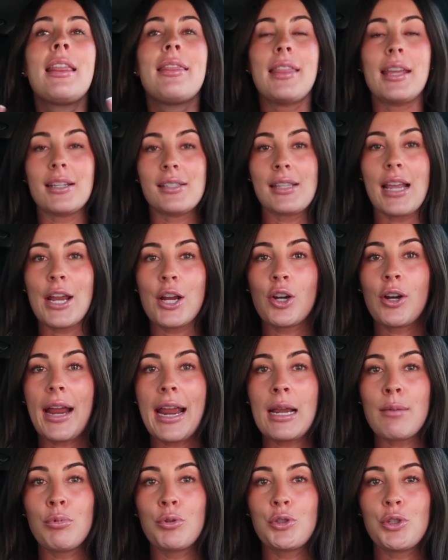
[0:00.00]
They say you're
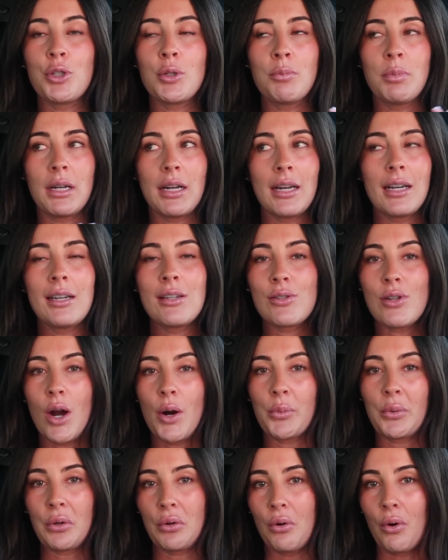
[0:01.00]
able to, but it is
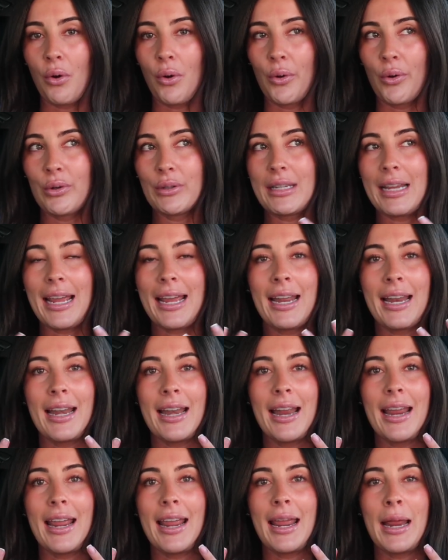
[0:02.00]
not real gold,
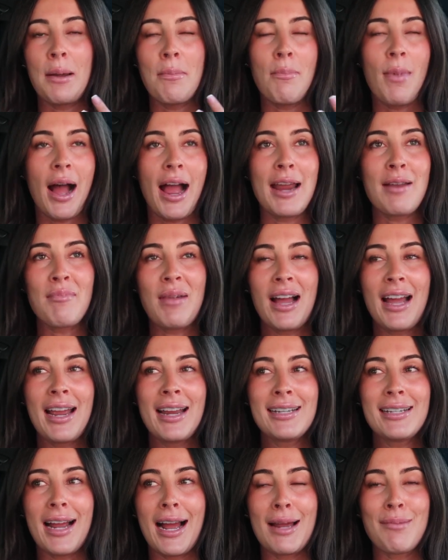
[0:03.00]
and in my
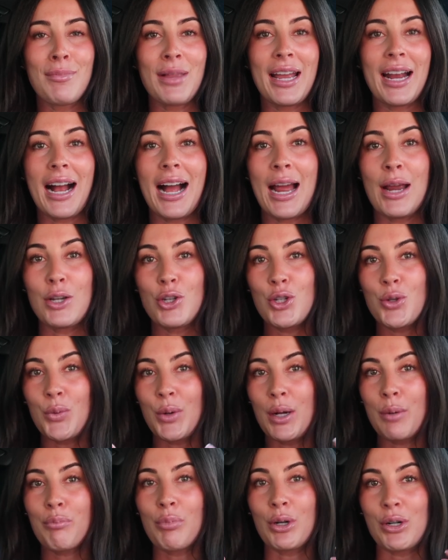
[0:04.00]
mind, I'm like, I just
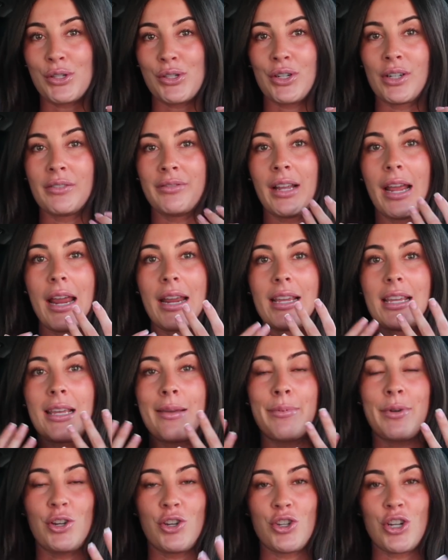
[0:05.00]
want to preserve it and
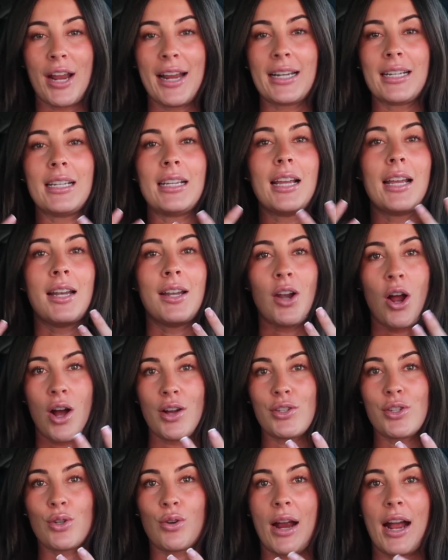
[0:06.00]
keep it shiny and
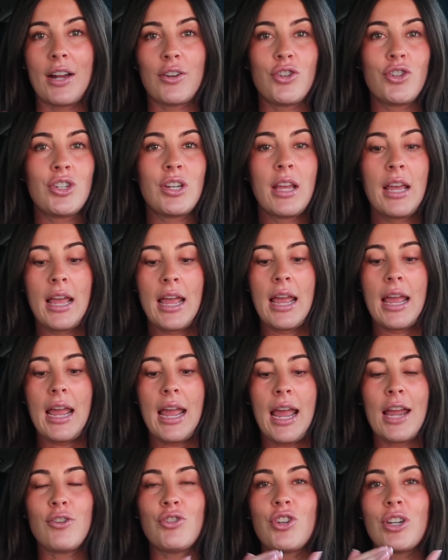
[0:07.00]
not scratched,
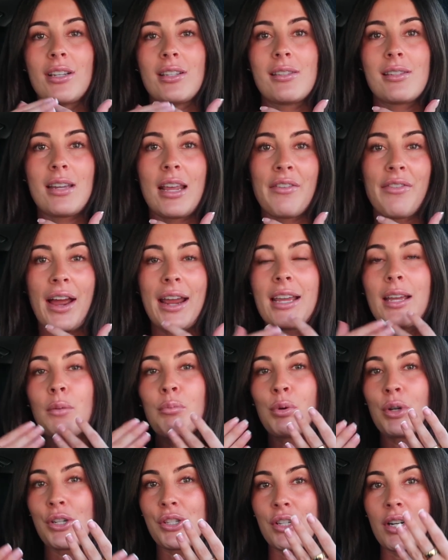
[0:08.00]
and just, if I can
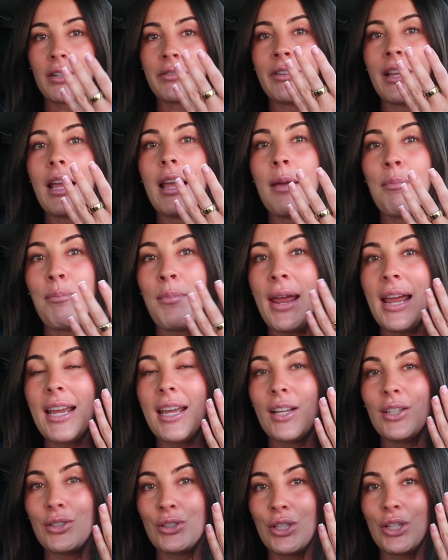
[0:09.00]
preserve it and make
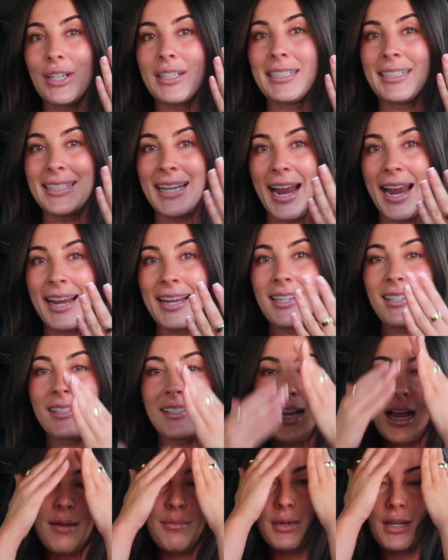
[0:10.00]
it look
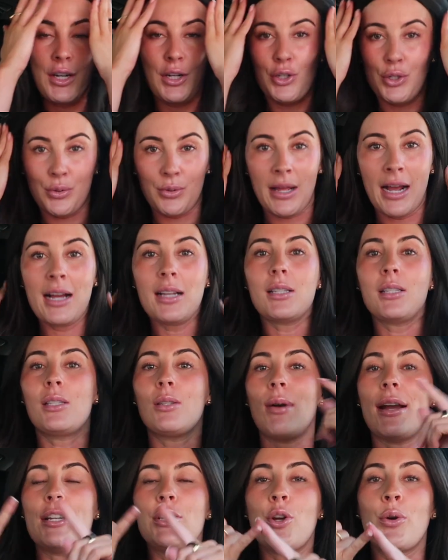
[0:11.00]
nice, I'm gonna do that.
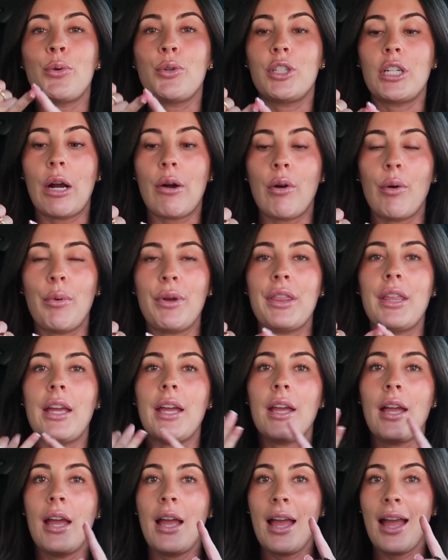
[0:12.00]
So I don't shower with
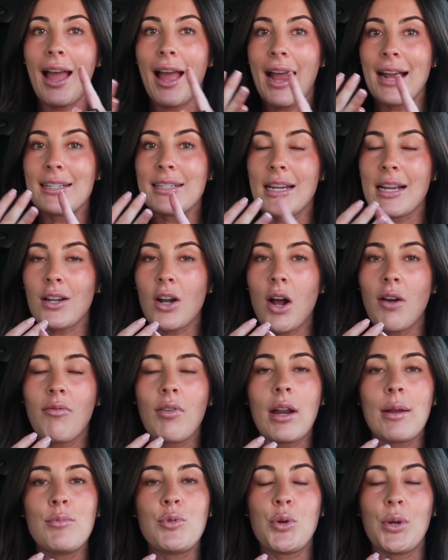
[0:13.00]
it. I take it off
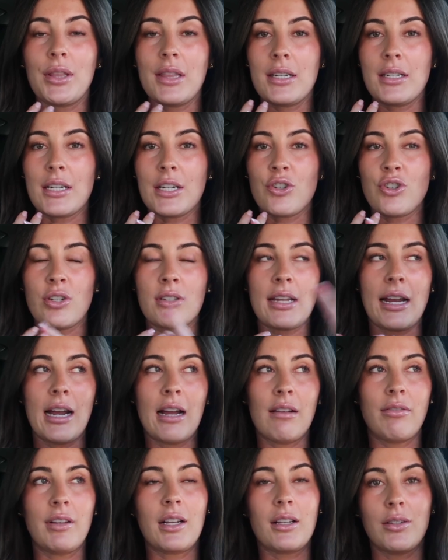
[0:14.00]
when I'm doing the dishes. I
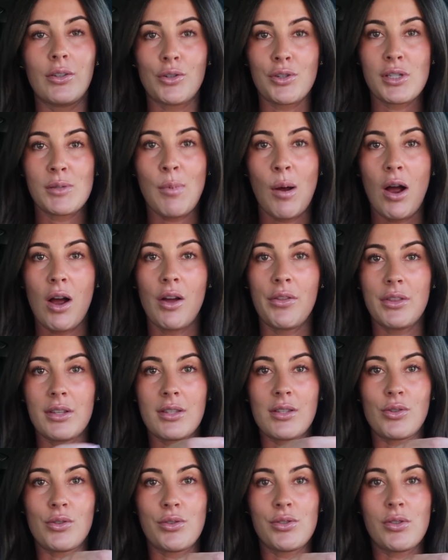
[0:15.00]
have like a little spot on
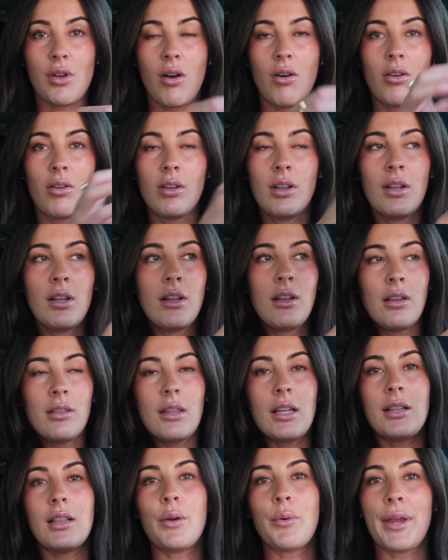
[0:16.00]
this little salt
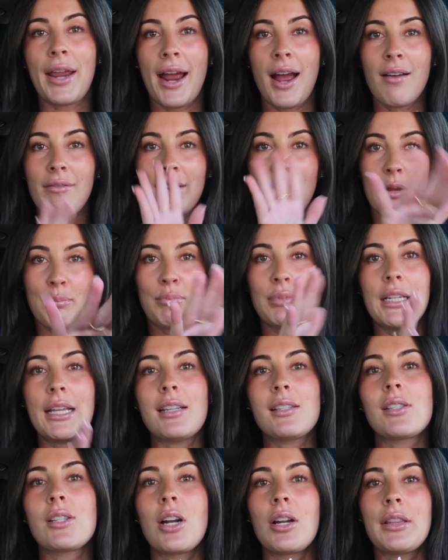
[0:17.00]
thing that we have, and I
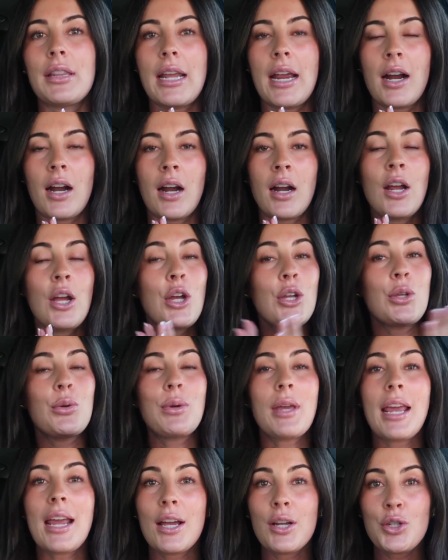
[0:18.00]
place it on there. You
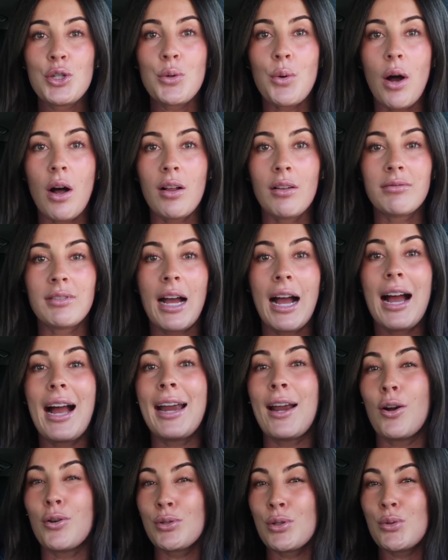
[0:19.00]
can do all of that.
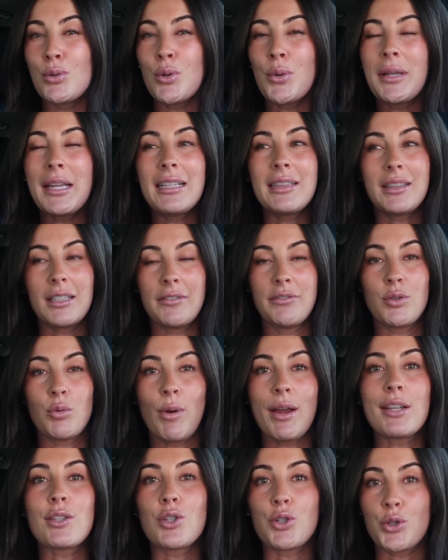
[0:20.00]
I also don't like lift
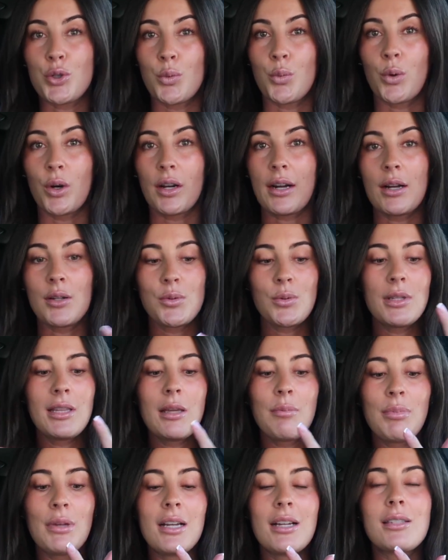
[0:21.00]
weights or do workouts with
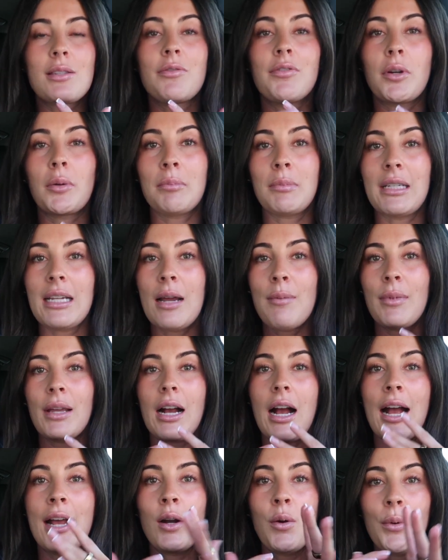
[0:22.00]
it, because for me, I'm
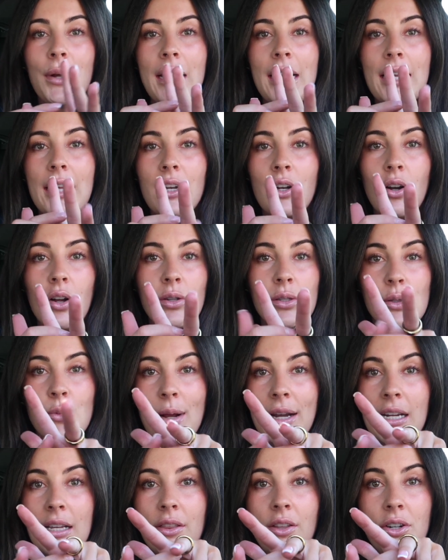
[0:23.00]
like, I don't want to get it all
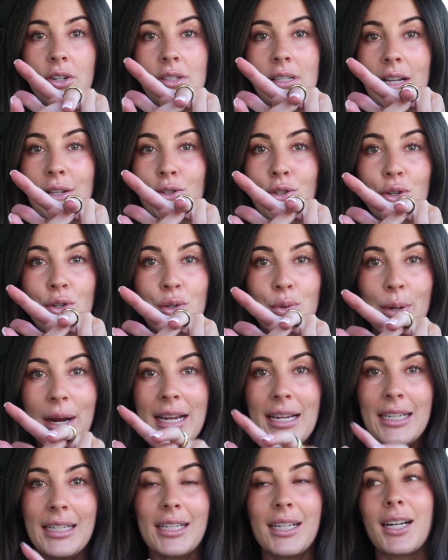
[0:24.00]
sweaty. There's sensors
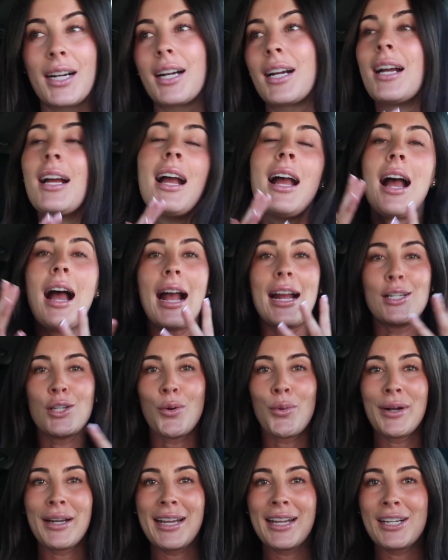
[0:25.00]
right here. I
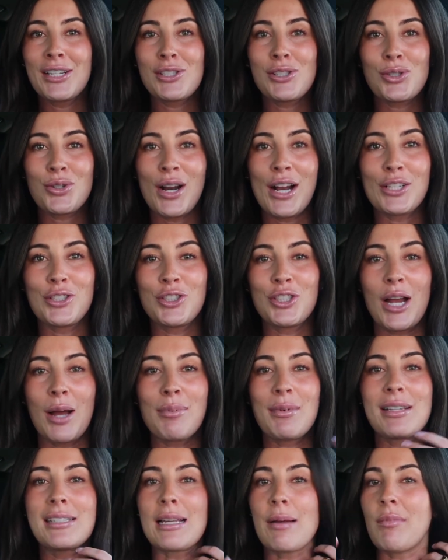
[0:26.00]
don't want to get it scratched
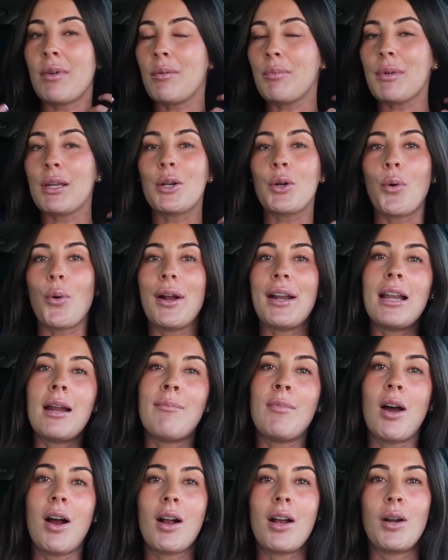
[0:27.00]
up because I'm going to be annoyed and
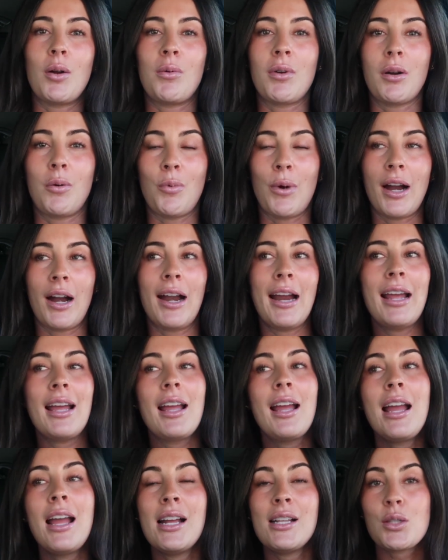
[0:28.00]
I'm not going to want to wear
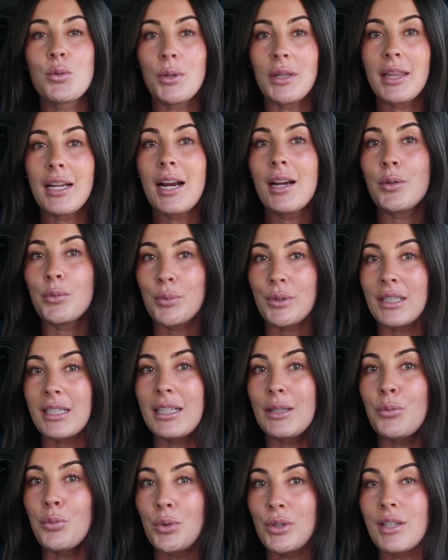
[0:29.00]
it. So one thing I
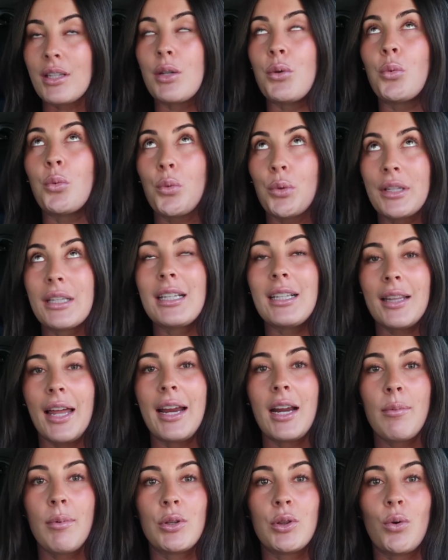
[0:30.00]
really
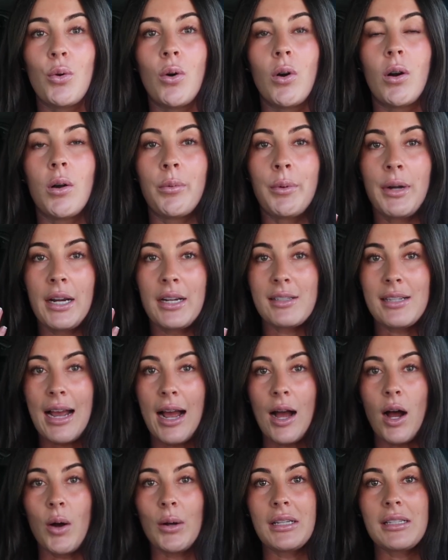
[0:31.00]
like about the OURA Ring is
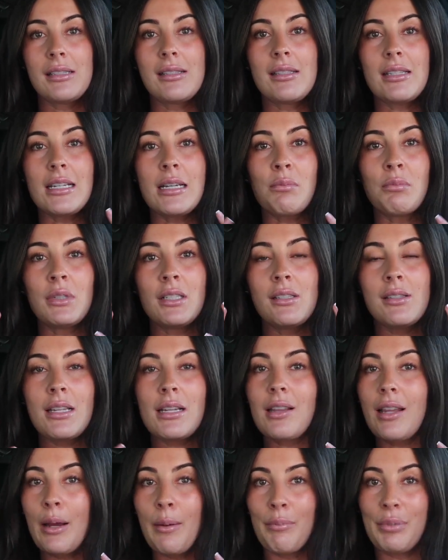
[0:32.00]
how it
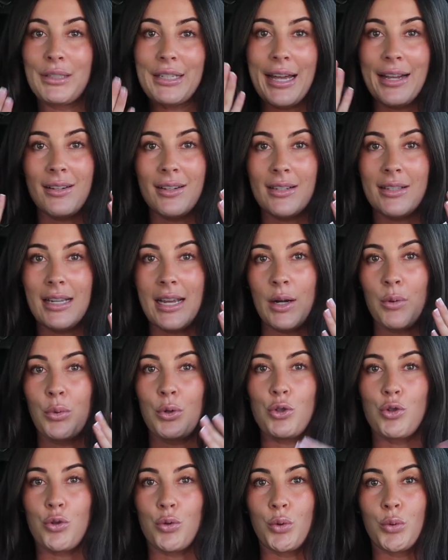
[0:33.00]
seamlessly like blends in
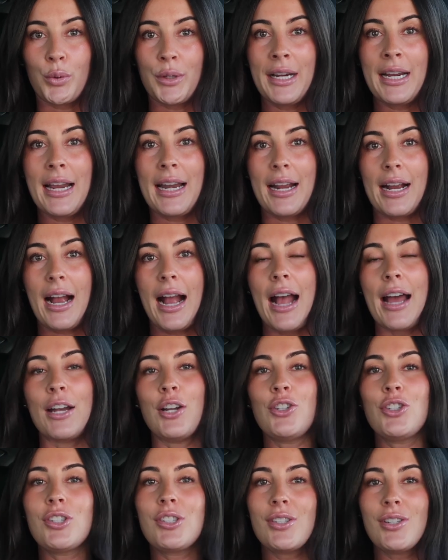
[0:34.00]
with jewelry, and it kind
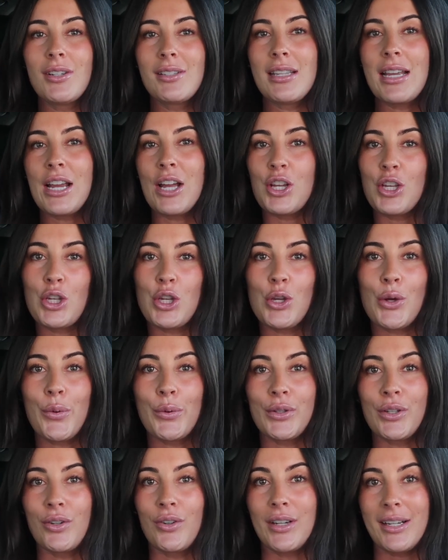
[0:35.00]
of just looks like a
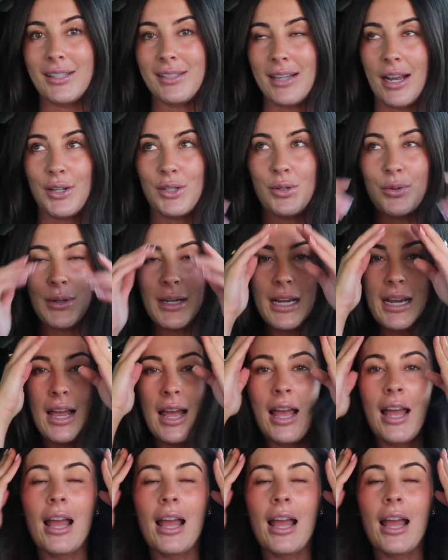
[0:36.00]
cute little accessory.